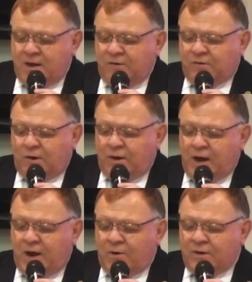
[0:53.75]
He started
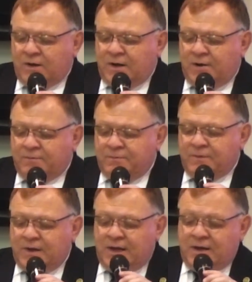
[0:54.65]
out
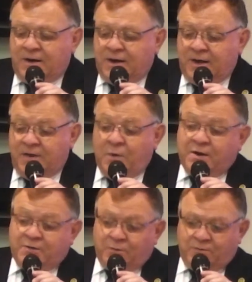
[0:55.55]
he
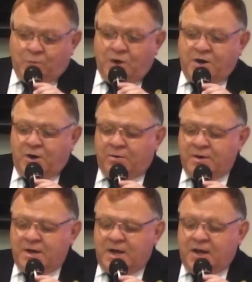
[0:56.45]
went to 1
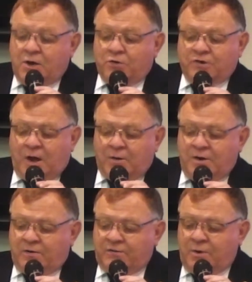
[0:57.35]
year, he coached out in
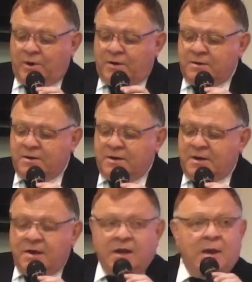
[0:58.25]
Arizona,
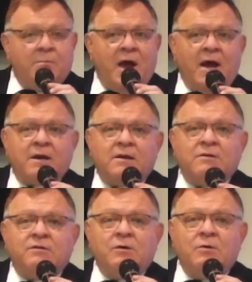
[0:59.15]
came back
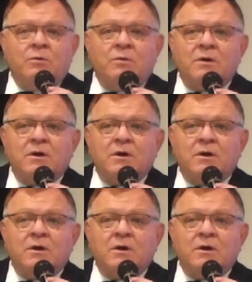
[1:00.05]
to